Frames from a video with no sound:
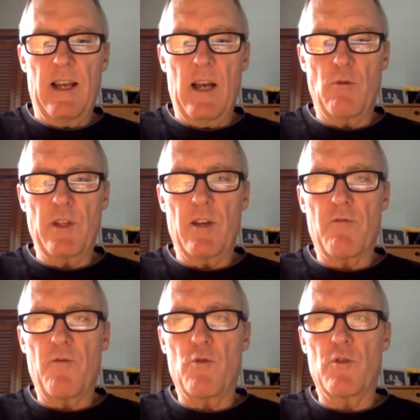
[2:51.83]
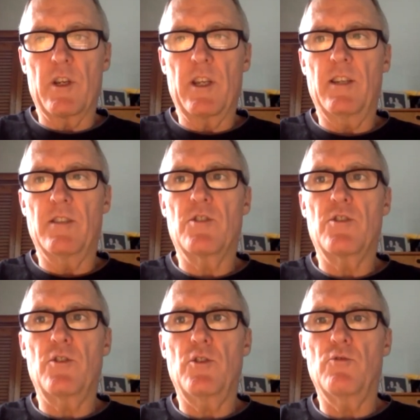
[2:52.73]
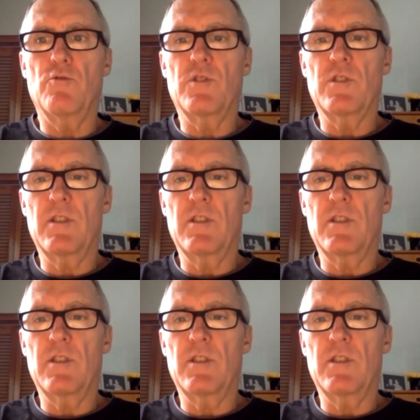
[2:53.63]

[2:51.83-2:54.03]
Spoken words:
out there for kids to use,